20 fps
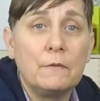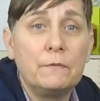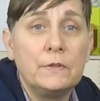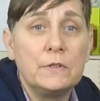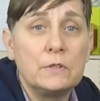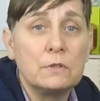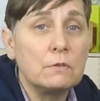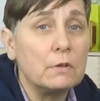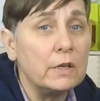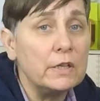It's
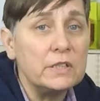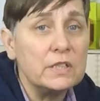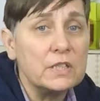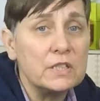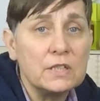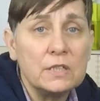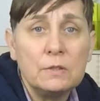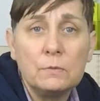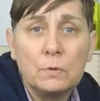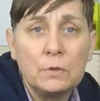great to
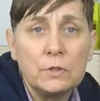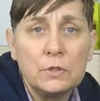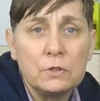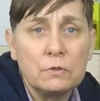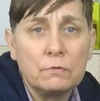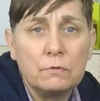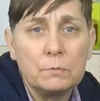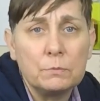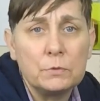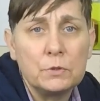see what you're
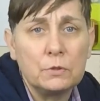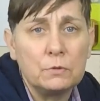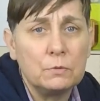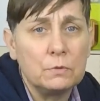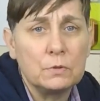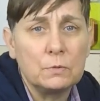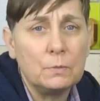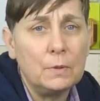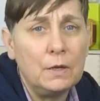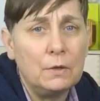up to
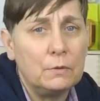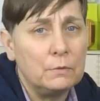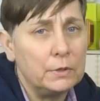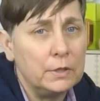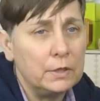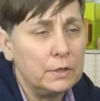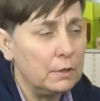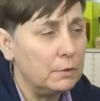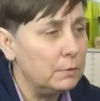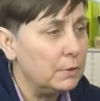as well, you
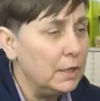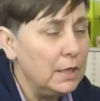know.